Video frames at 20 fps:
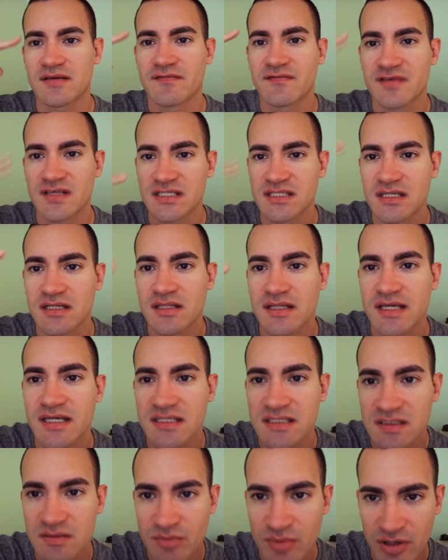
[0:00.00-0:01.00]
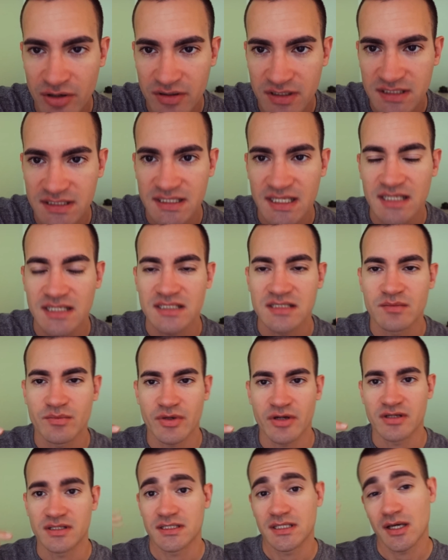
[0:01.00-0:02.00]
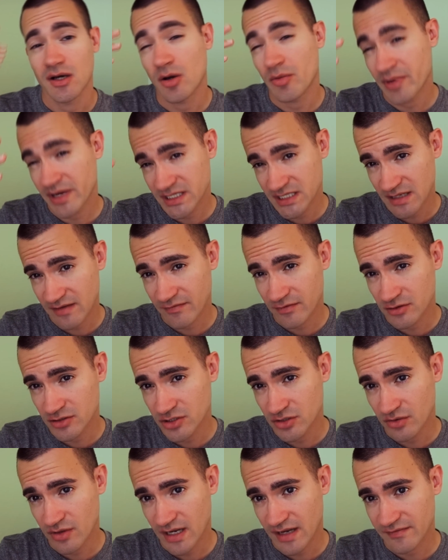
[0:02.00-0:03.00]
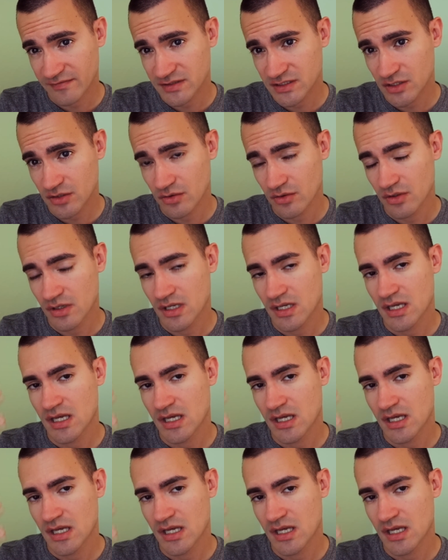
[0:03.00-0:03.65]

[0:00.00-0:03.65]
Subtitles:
physically experienced that experience, I hope I never do have to.